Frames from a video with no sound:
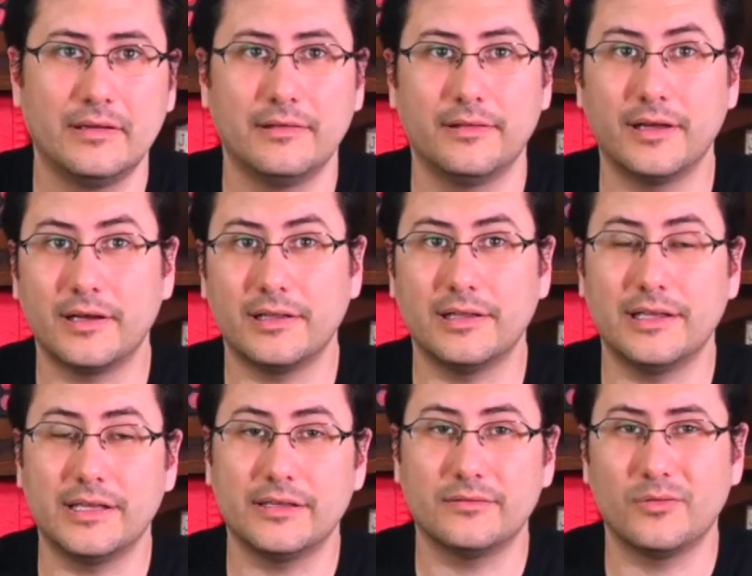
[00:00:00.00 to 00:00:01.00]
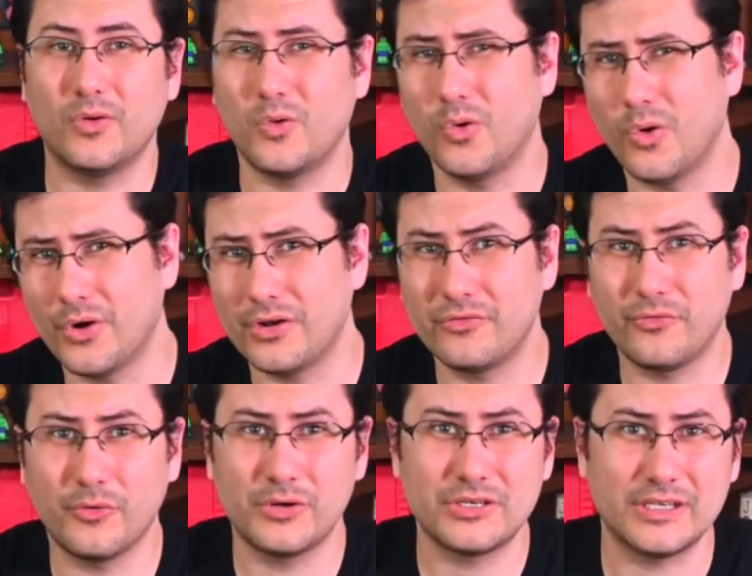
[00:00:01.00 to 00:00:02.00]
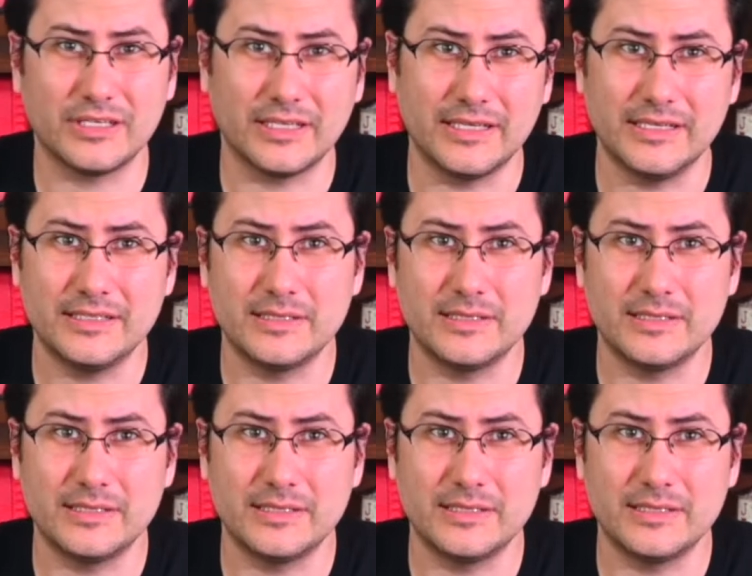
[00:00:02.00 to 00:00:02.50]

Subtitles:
Luckily, or unfortunately,